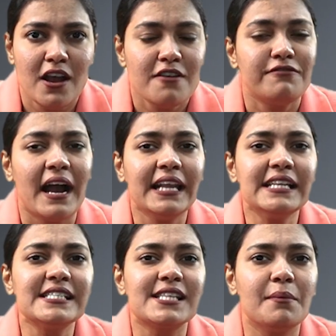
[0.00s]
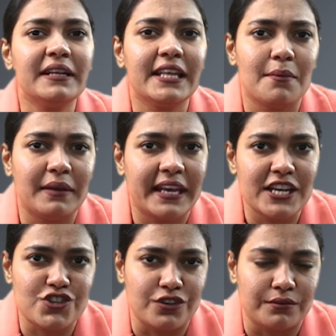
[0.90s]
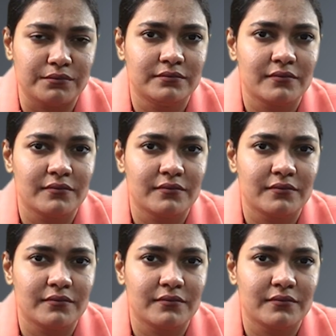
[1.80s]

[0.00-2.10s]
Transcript: File and submit the application.